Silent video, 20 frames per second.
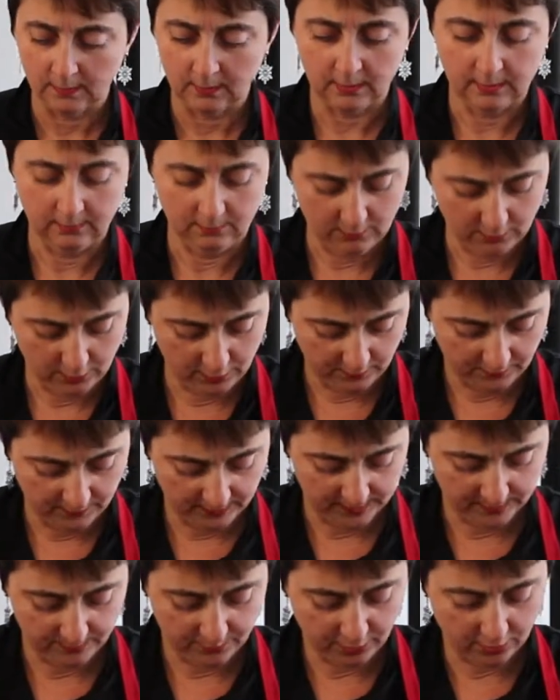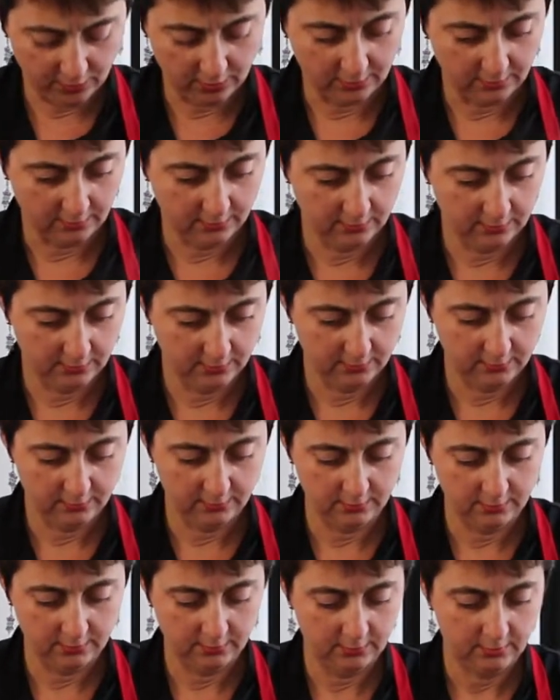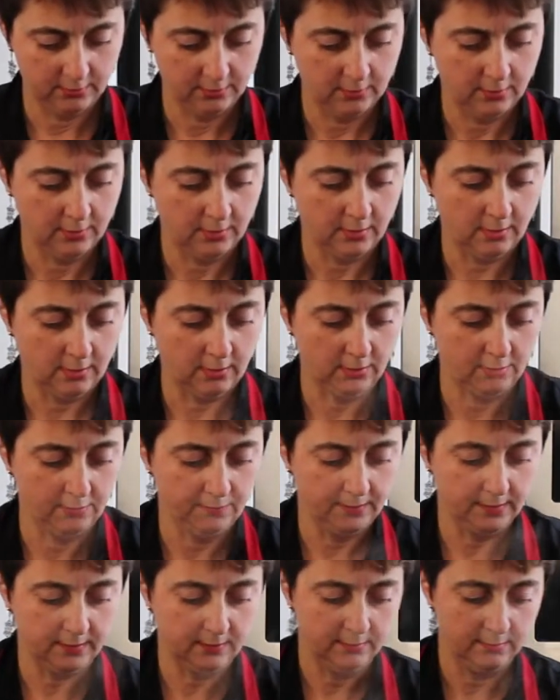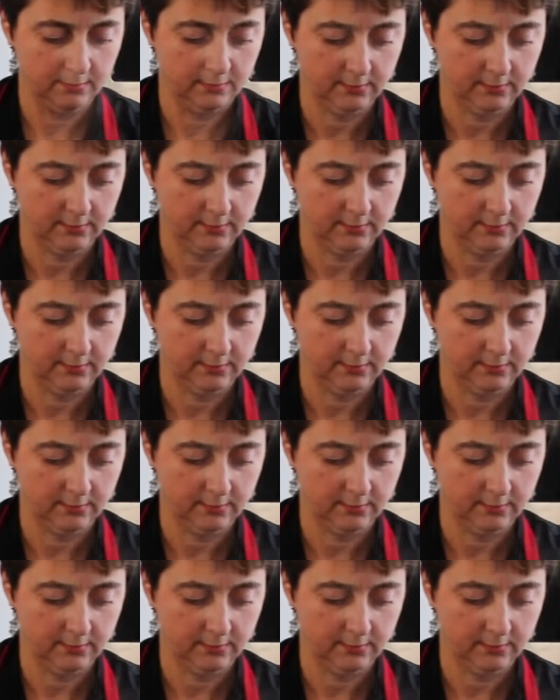and move this pot over,